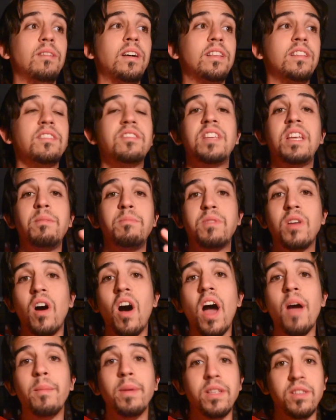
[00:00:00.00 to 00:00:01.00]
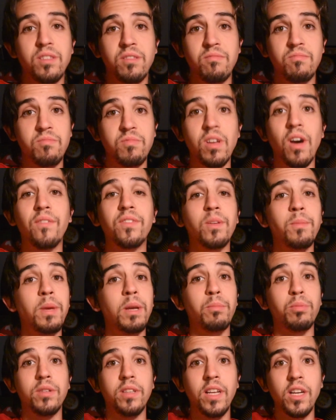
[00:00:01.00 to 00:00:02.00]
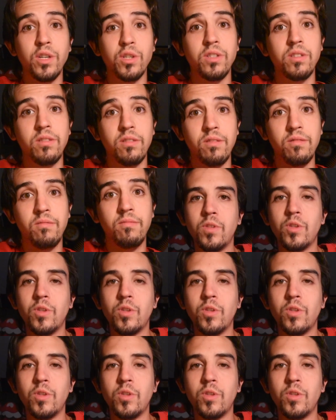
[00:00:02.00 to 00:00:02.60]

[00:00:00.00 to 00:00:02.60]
at the same time, it's tough to make predictions.